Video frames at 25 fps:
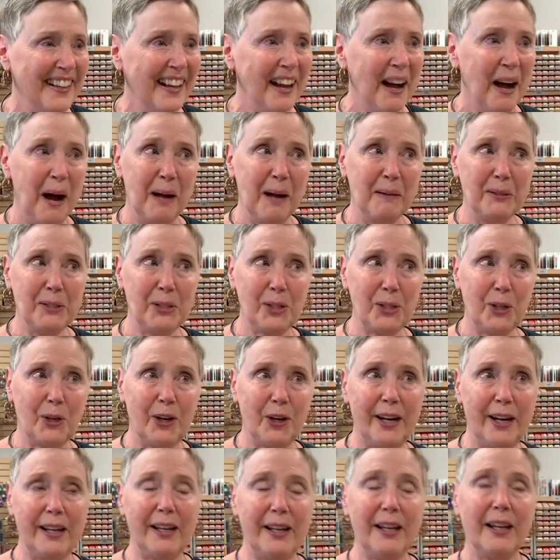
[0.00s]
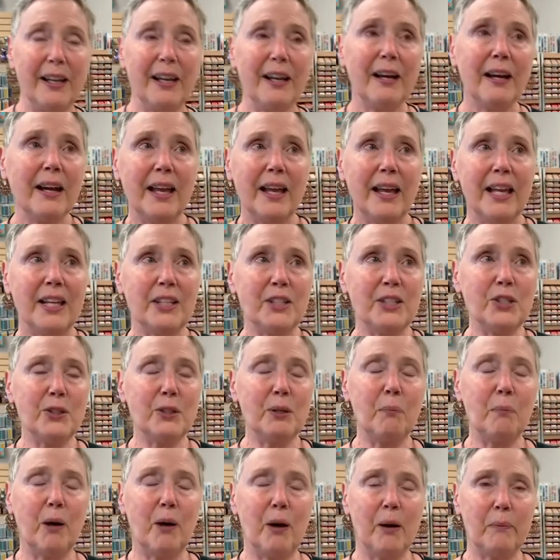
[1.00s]
I'm sorry, into
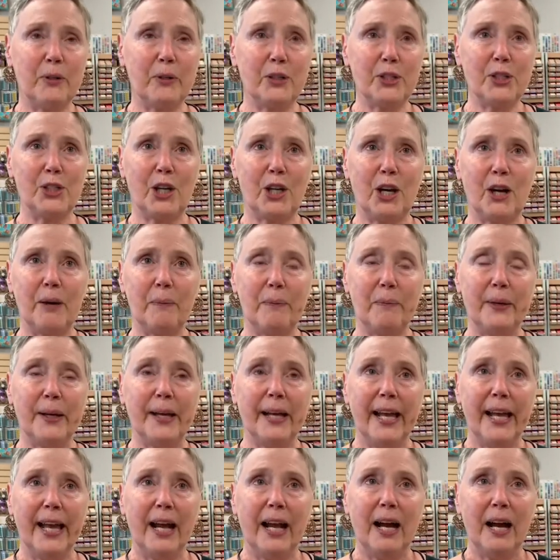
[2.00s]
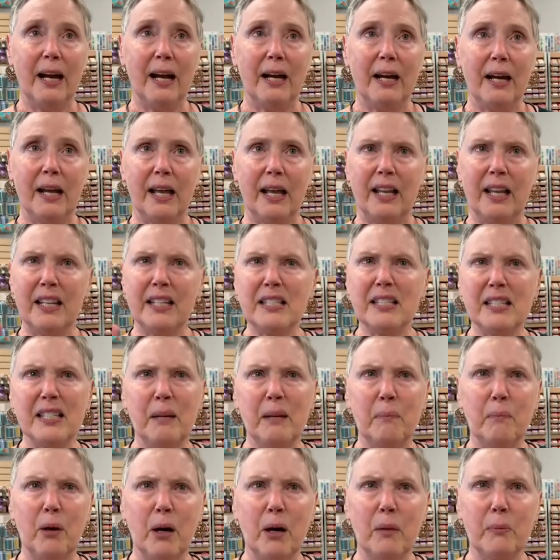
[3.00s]
a barbershop. It isn't
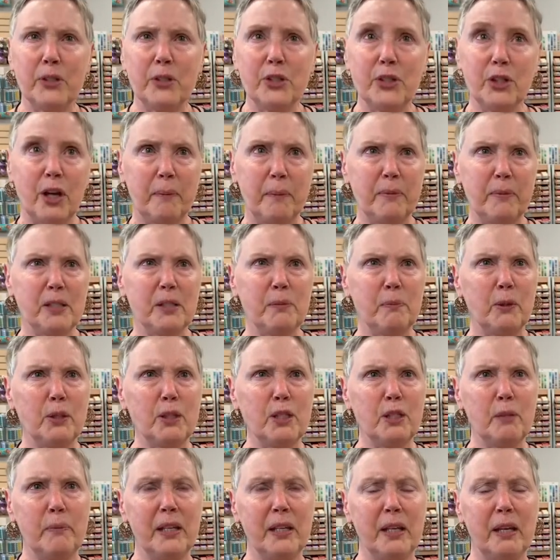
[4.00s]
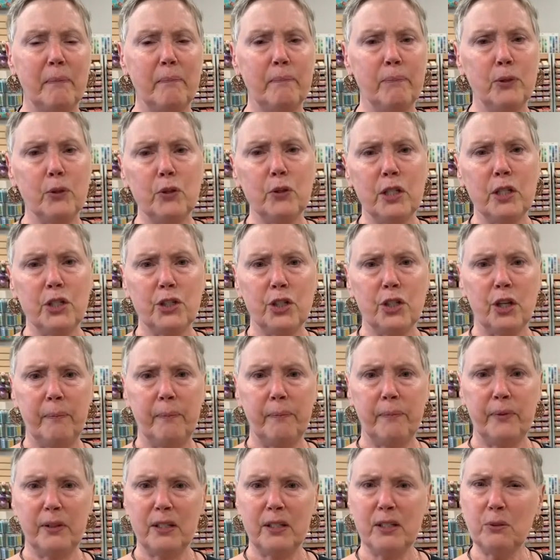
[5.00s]
a barber shop. It's supposed to be a beauty shop,
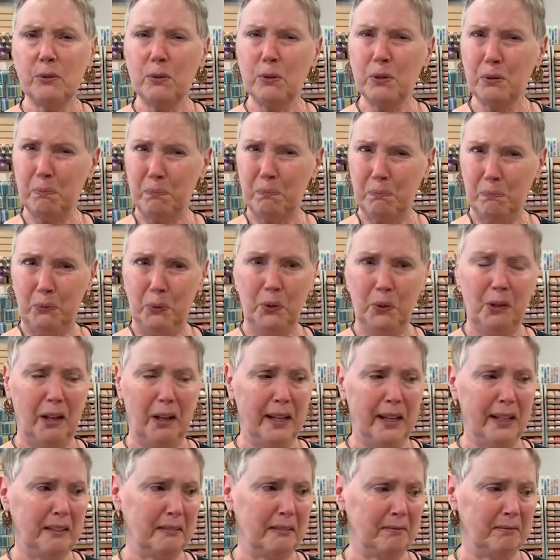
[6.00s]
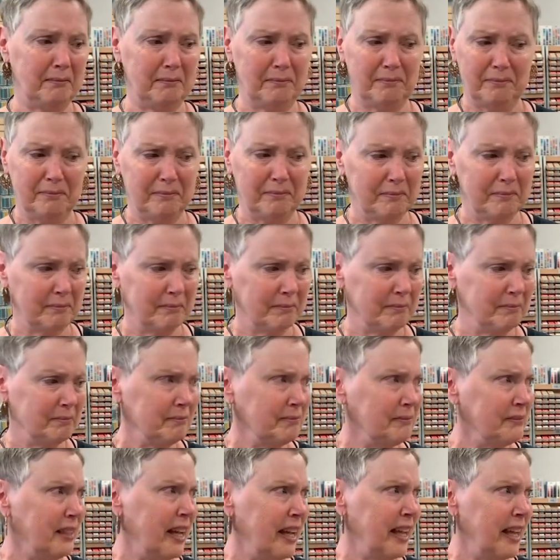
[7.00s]
but this was more like
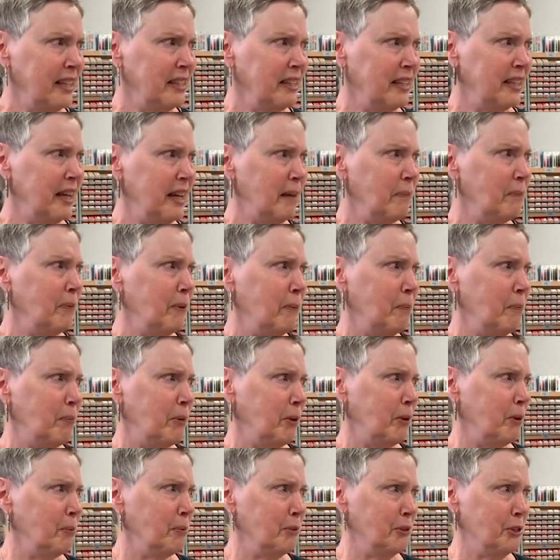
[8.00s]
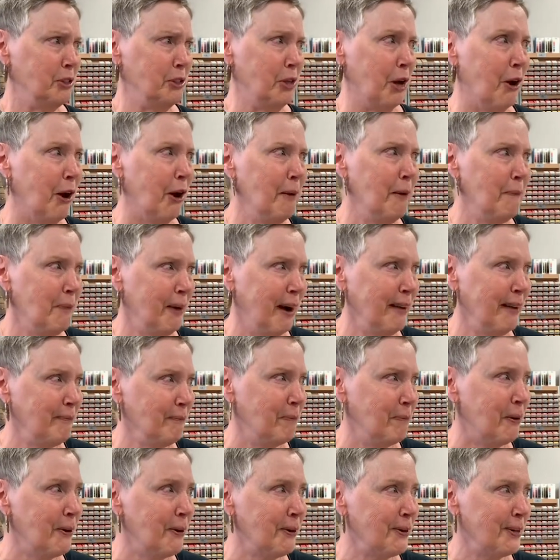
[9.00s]
ended up a barber shop.
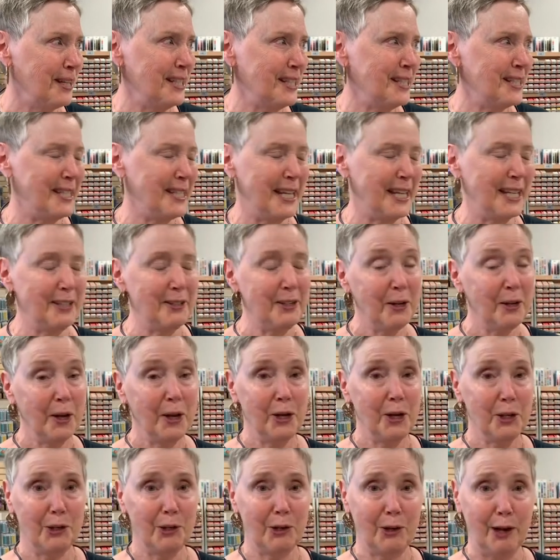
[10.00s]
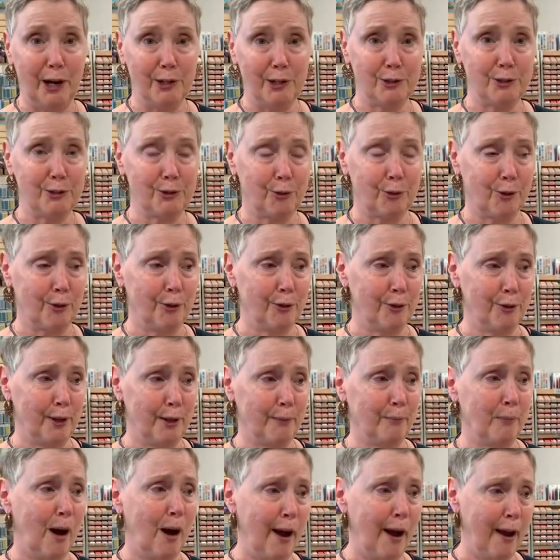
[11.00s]
I'm pretty sick. Your hair's shorter
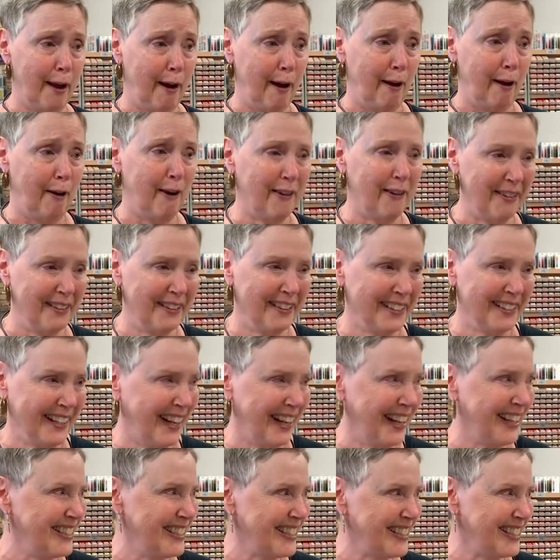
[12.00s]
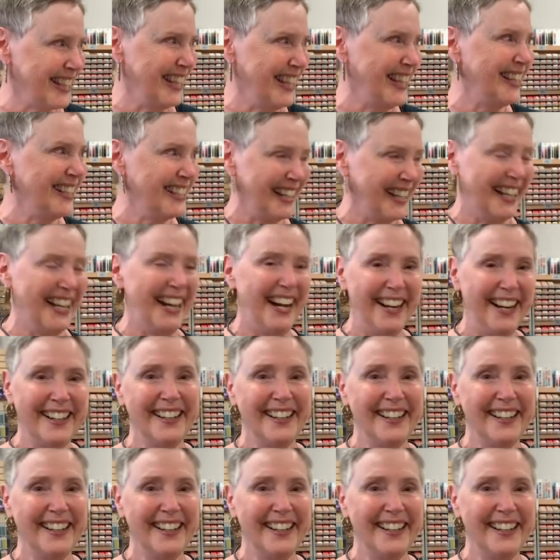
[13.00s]
than my hair. I said,